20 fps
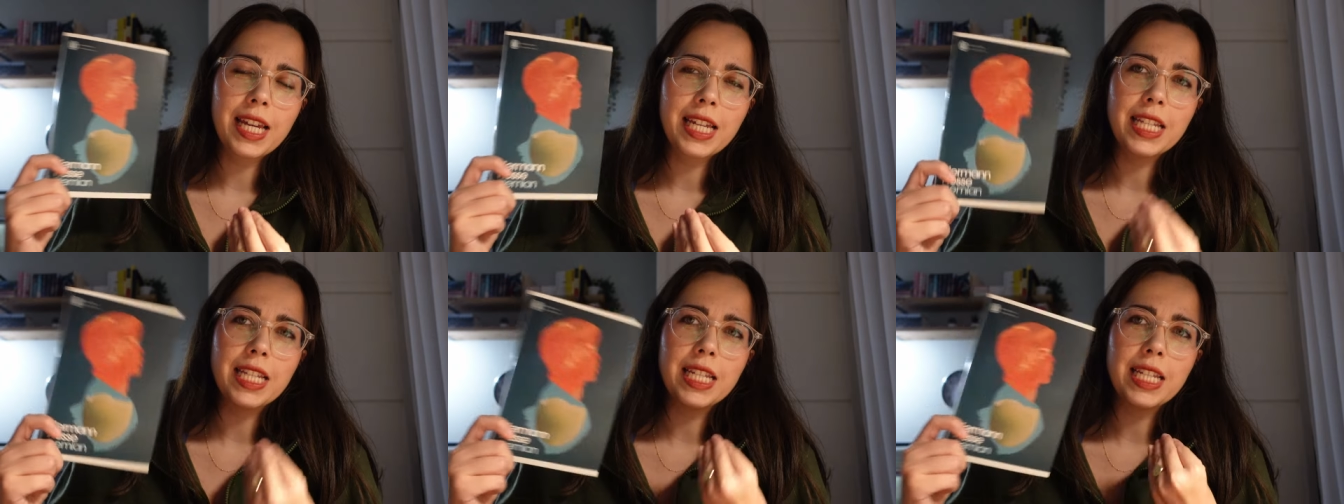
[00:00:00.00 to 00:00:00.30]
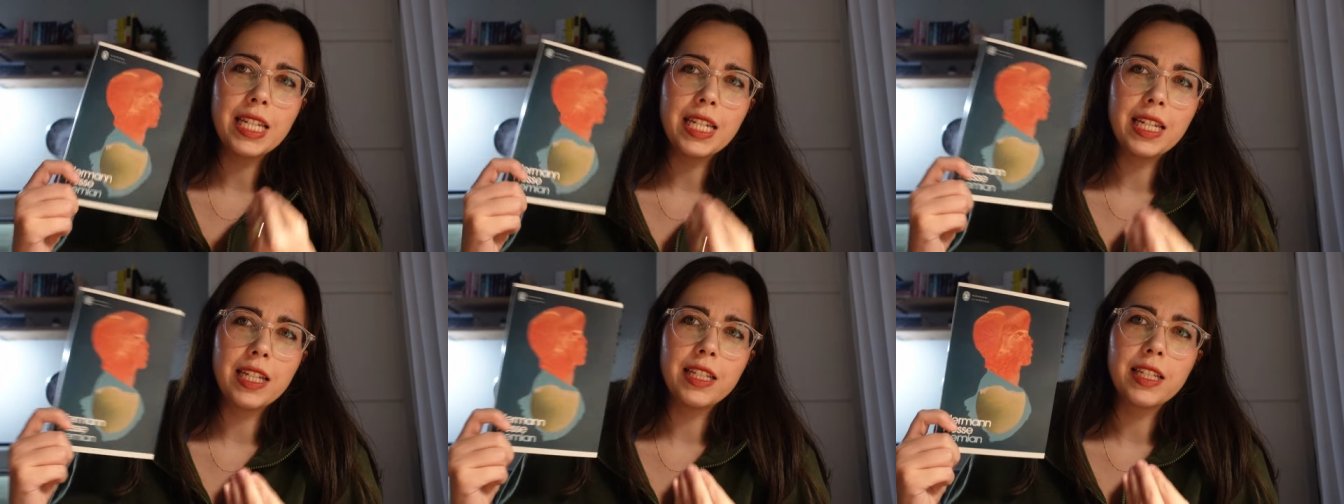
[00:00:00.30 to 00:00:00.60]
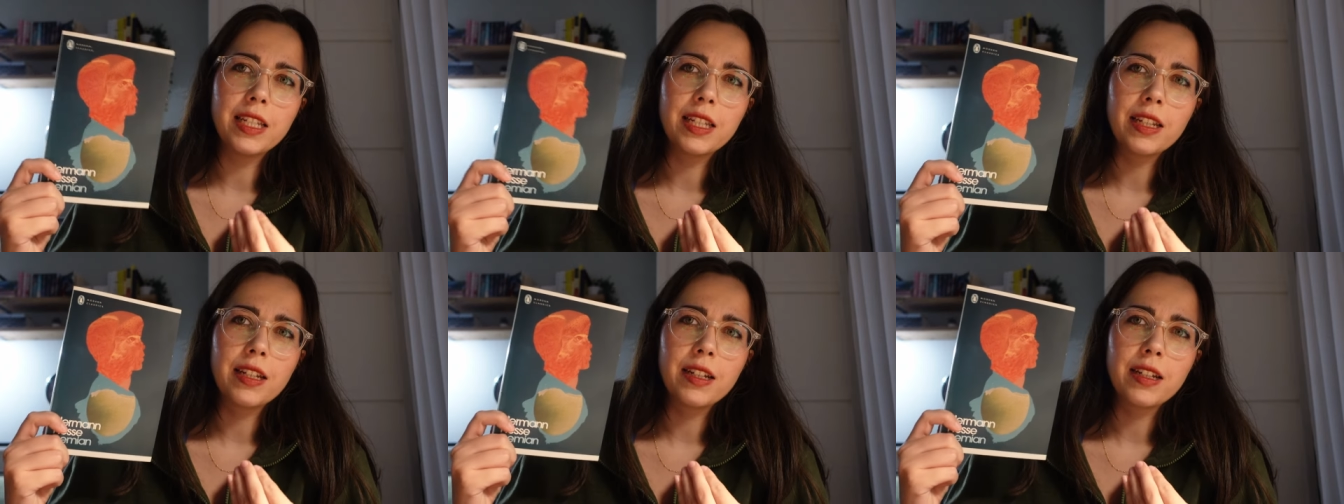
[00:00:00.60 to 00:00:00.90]
I need
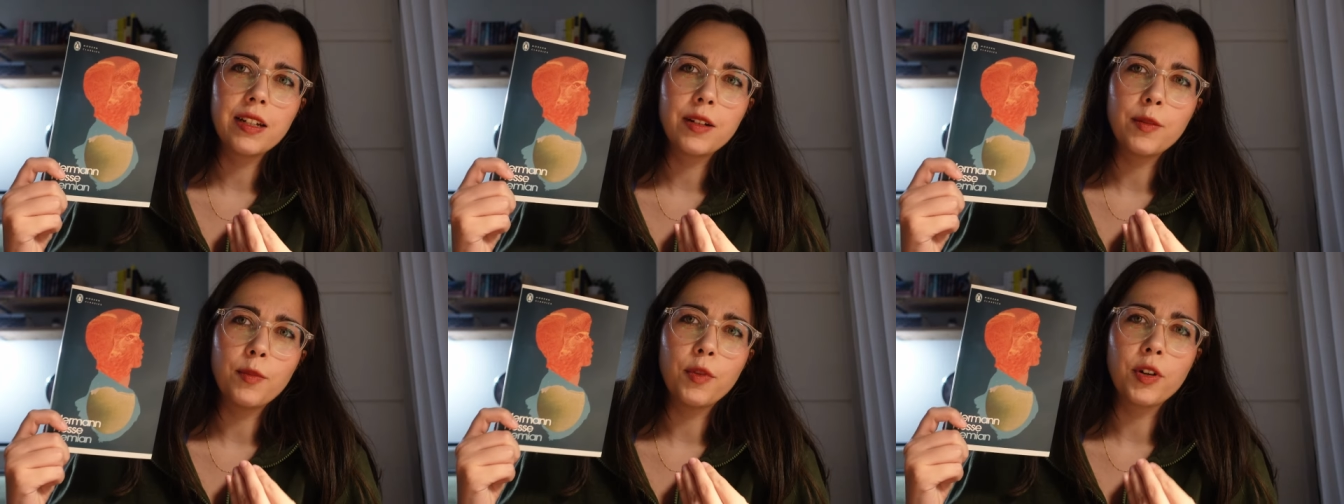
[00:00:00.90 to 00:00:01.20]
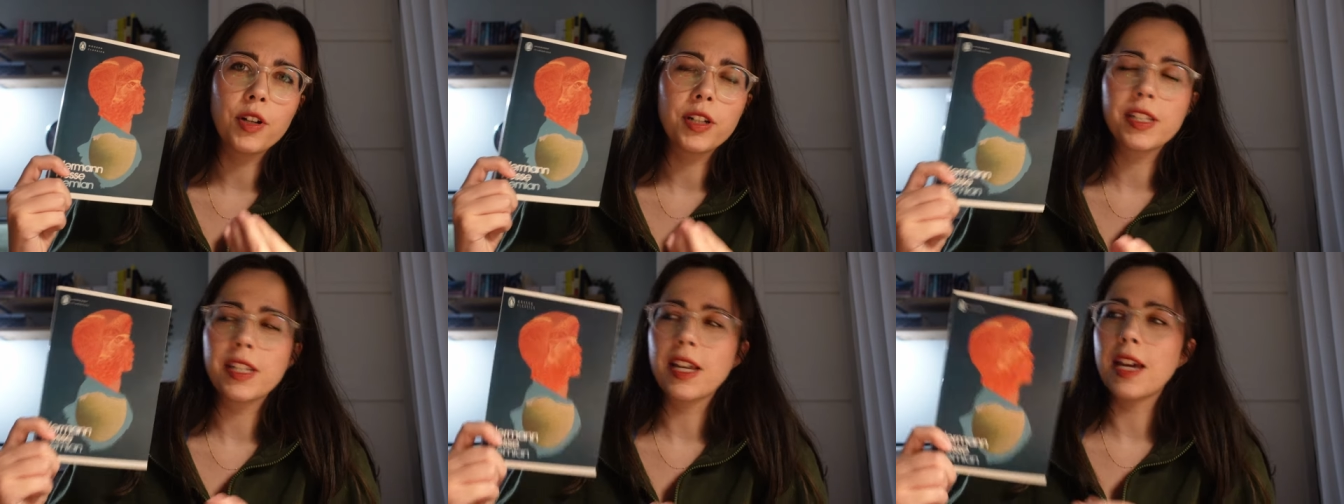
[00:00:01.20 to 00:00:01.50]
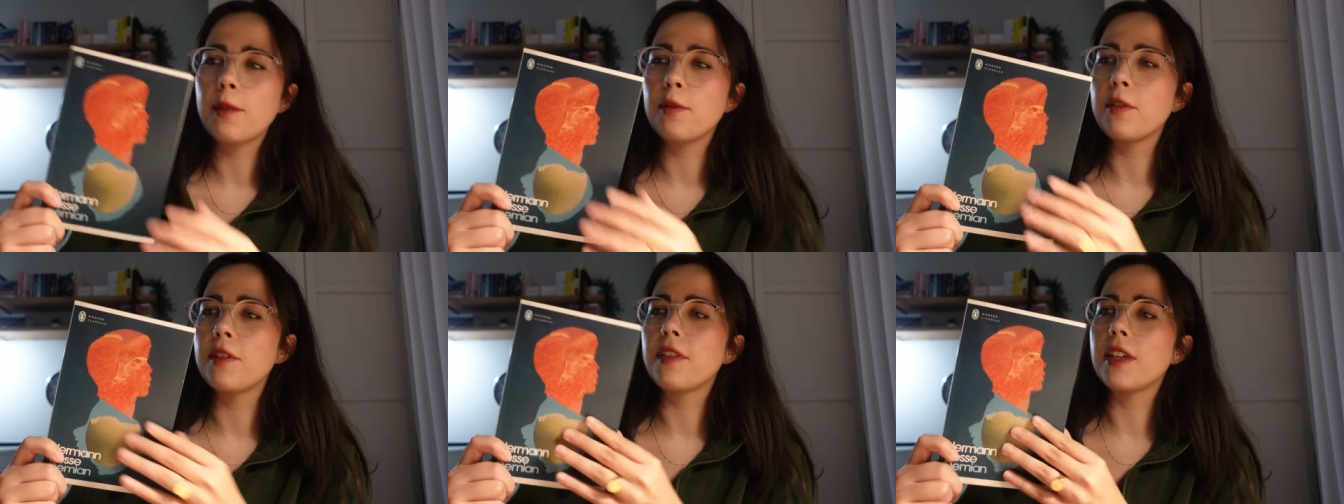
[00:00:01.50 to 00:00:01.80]
more
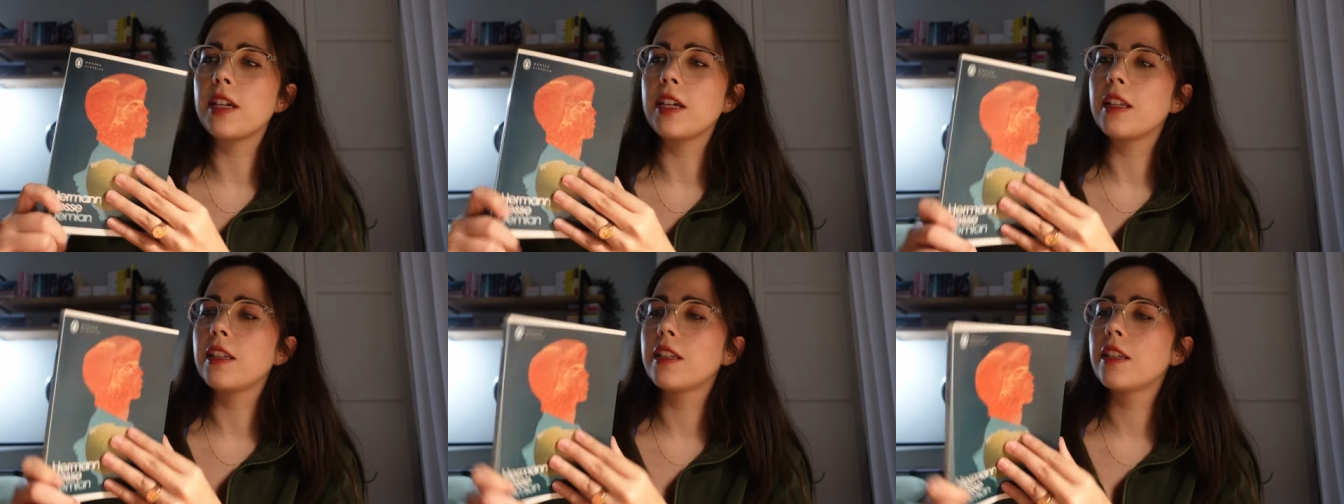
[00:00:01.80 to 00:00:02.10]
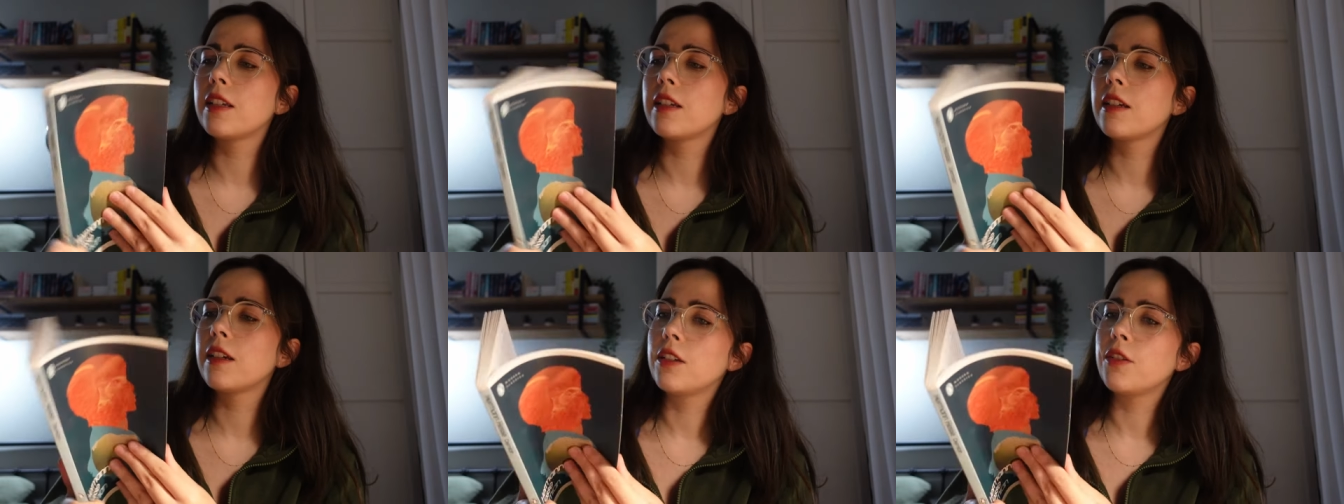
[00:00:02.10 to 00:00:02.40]
time with it